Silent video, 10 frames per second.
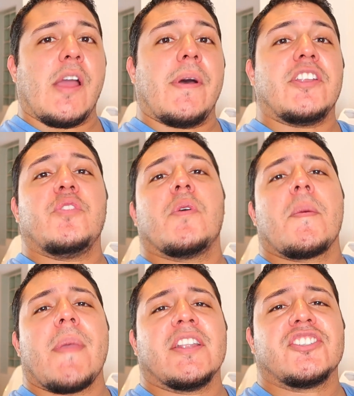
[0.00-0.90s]
Now, I do
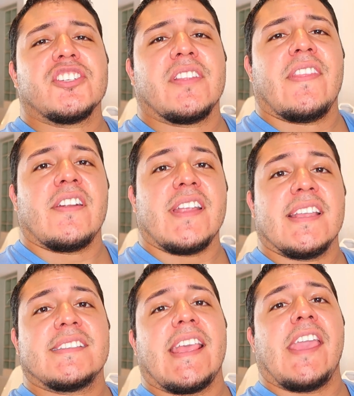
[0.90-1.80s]
want to mention there
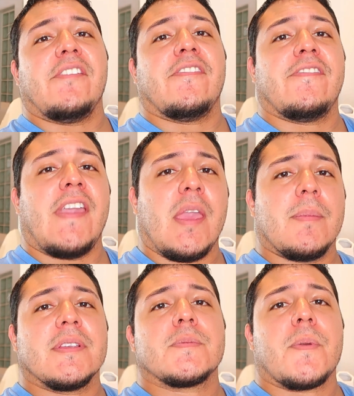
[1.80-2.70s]
is a
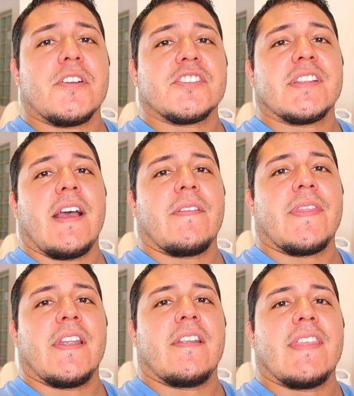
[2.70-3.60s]
famous person
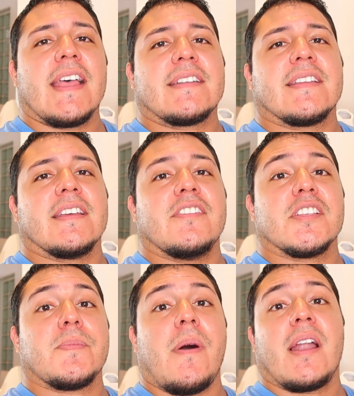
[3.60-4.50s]
out there that uh,
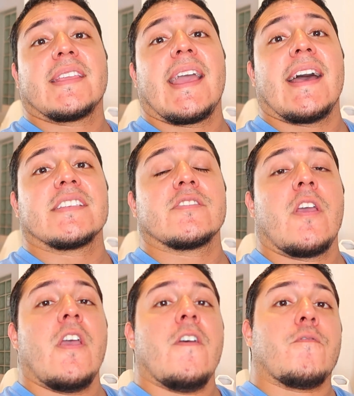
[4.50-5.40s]
does
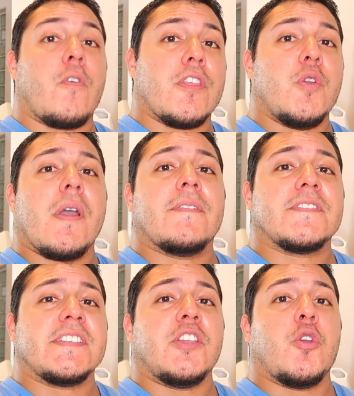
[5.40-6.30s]
podcasts for the
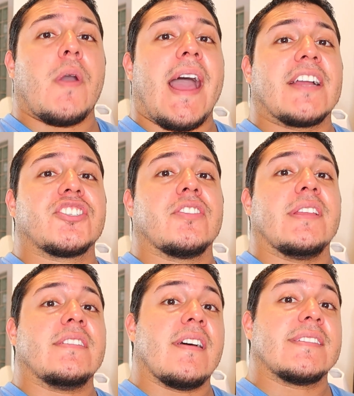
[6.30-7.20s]
UFC who
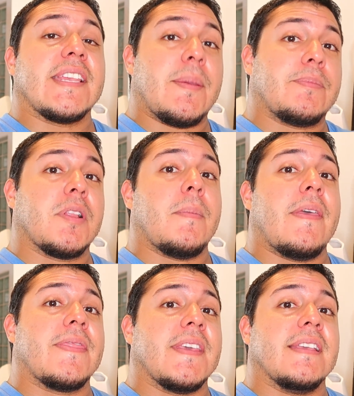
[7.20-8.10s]
actually does
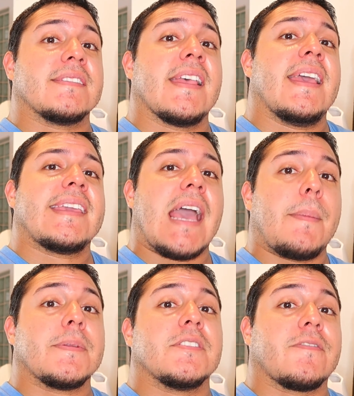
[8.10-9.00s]
implement these
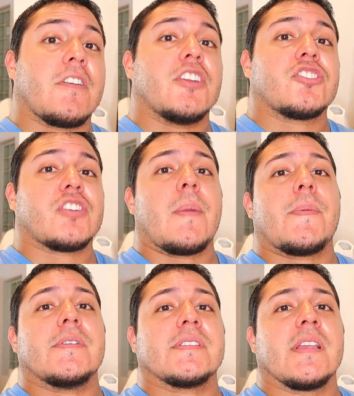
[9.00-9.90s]
captains of crush
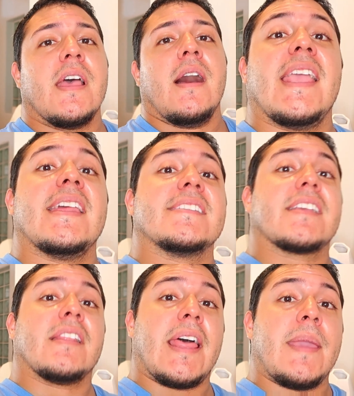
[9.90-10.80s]
grippers. It
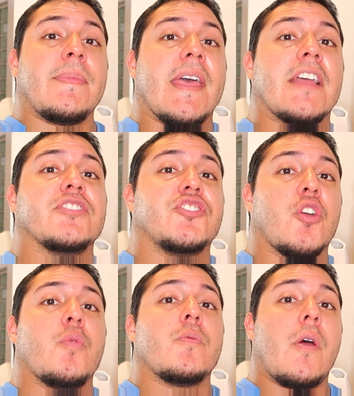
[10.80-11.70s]
is claimed that
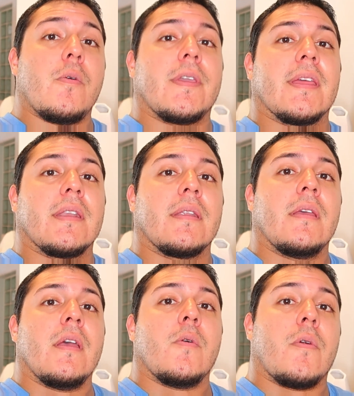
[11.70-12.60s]
Joe Rogan
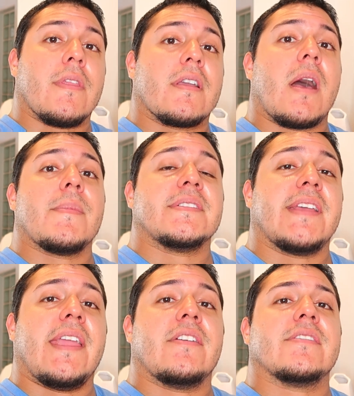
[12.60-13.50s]
one of the
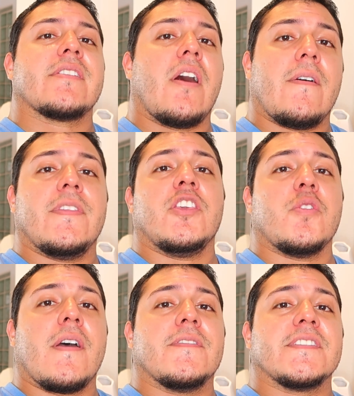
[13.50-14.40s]
commentators of
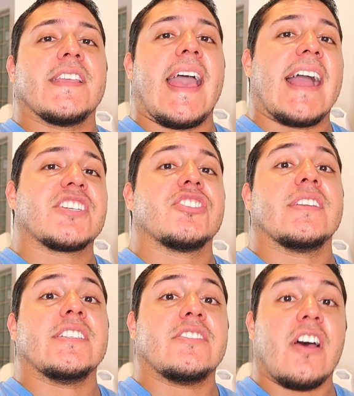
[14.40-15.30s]
the UFC,
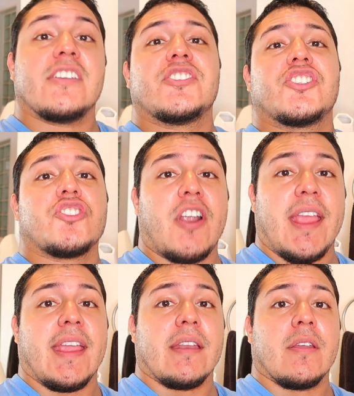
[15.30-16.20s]
actually does
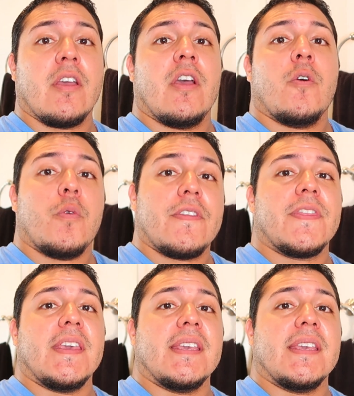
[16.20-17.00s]
train with